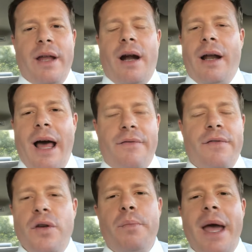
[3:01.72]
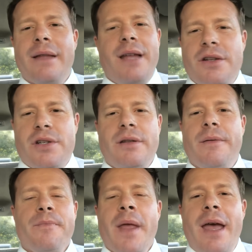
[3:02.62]
in our life. If you pay attention,
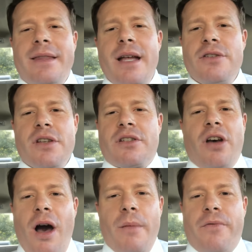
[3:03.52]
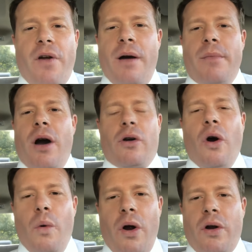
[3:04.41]
it didn't just come from a
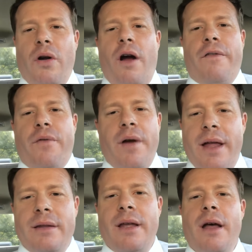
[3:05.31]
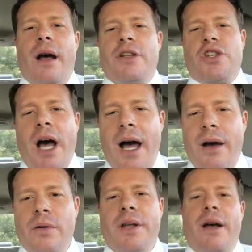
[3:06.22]
coworker, a friend, a
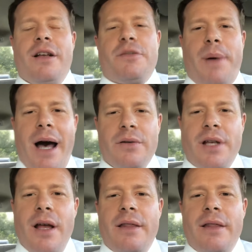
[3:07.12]
child, a spouse.